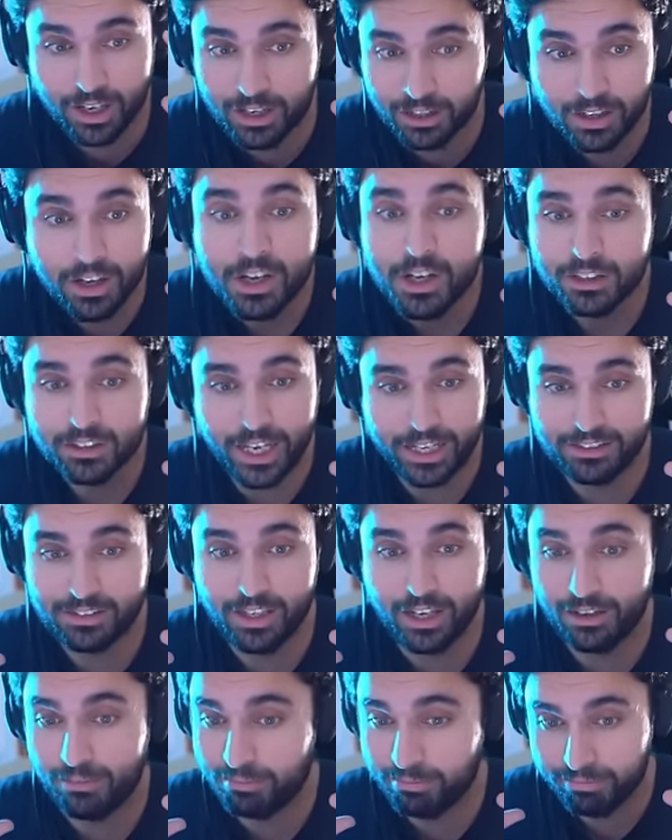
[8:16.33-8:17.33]

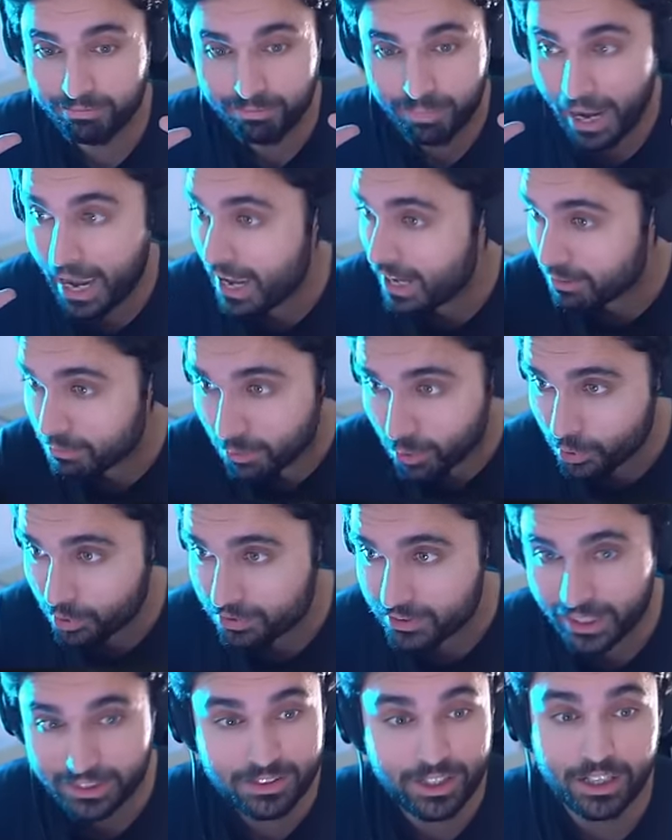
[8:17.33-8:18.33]
that's a bad
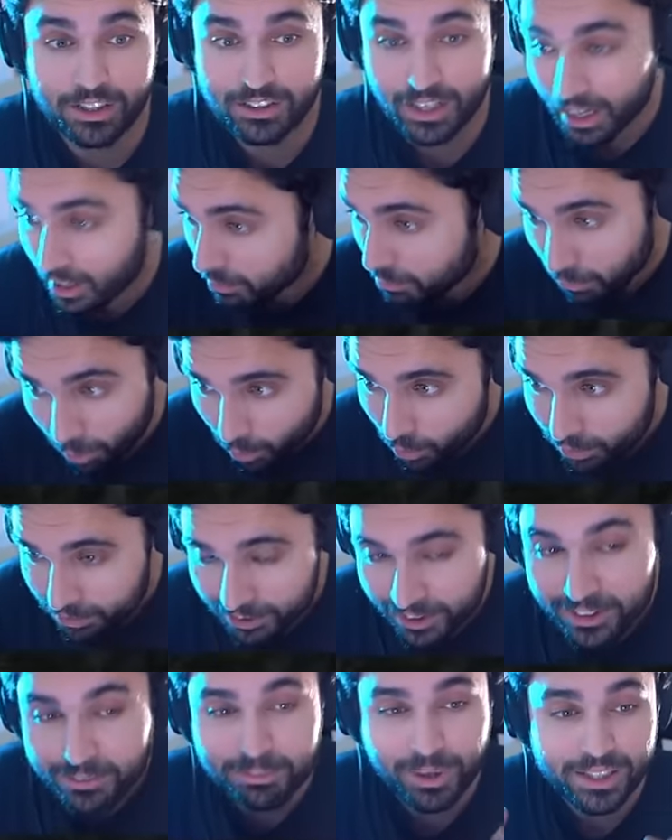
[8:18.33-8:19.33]
move. That's a dick
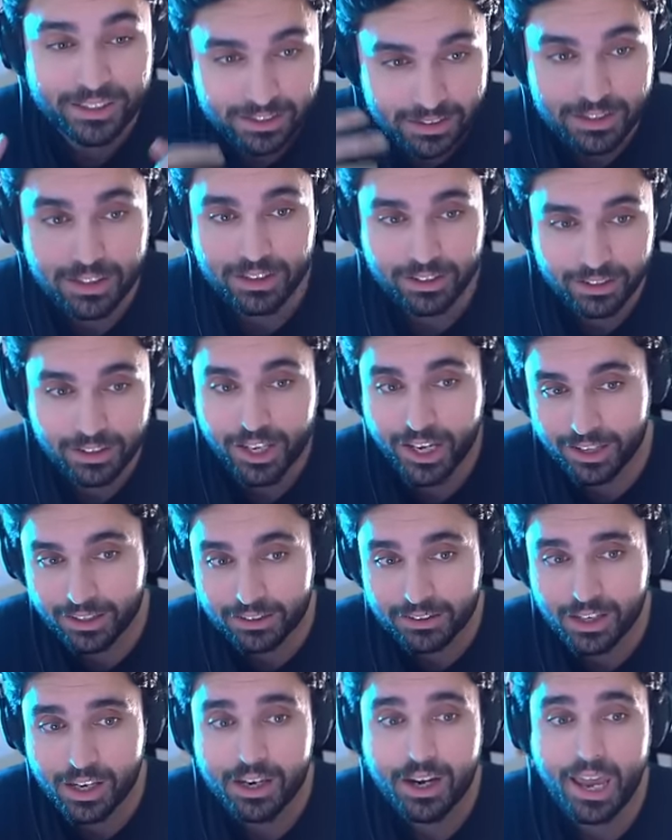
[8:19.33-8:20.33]
move, but still, like,
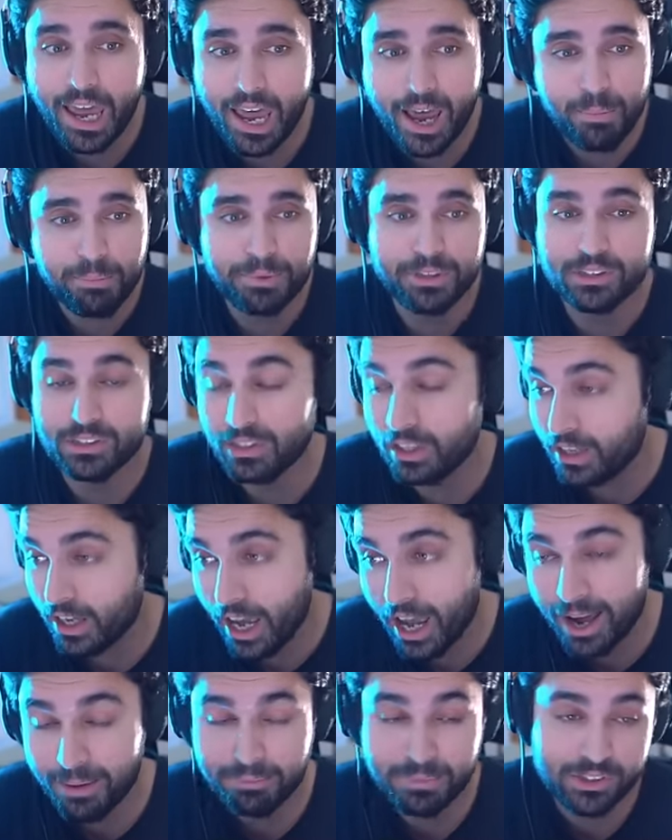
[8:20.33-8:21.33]
it happens. It
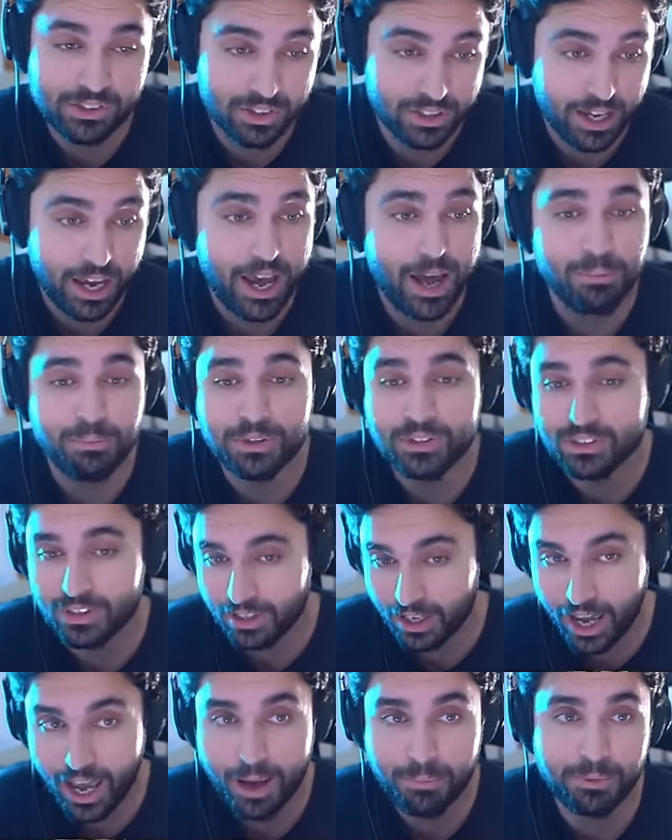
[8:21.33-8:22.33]
happens, it happens,
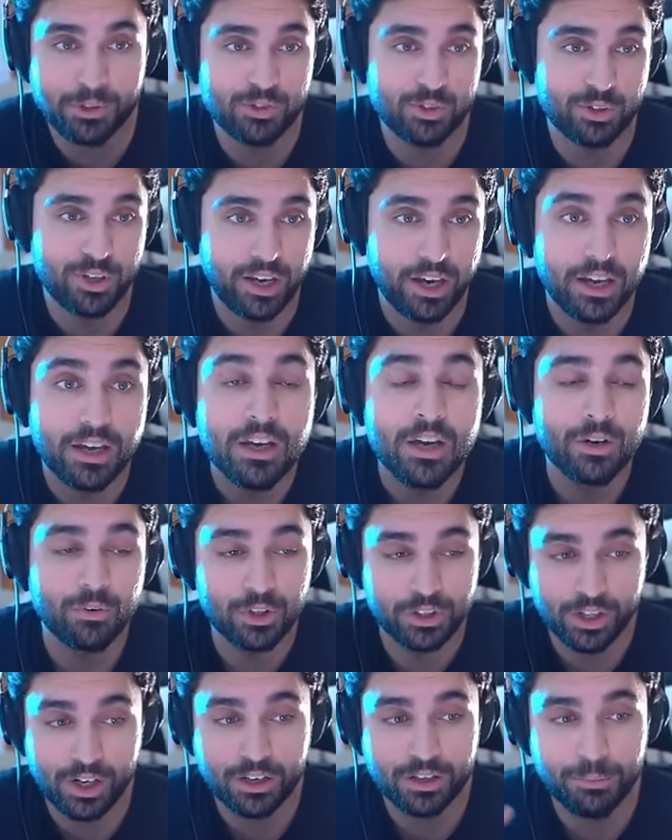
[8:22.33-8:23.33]
it happens, okay?
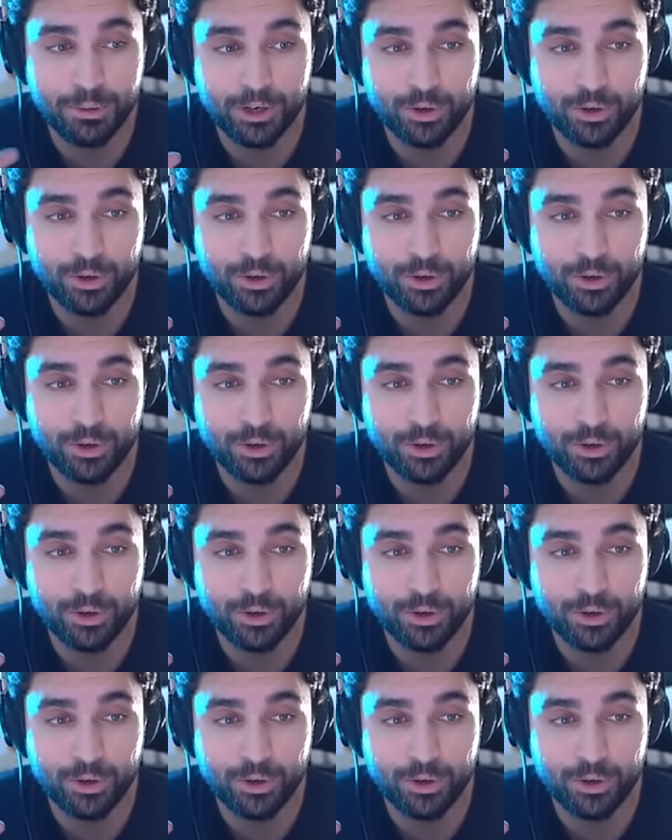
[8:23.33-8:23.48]
We're talking